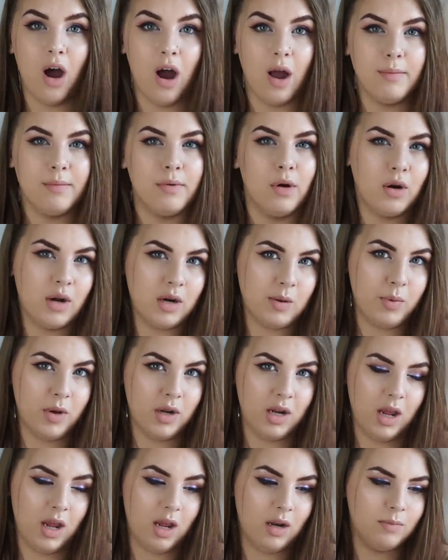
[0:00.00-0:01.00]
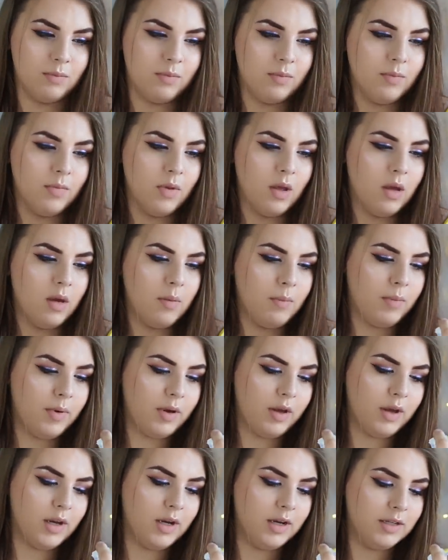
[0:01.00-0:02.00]
I'm not going to put it in
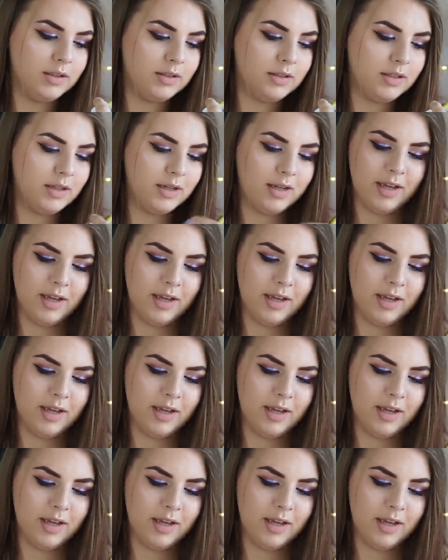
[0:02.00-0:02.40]
because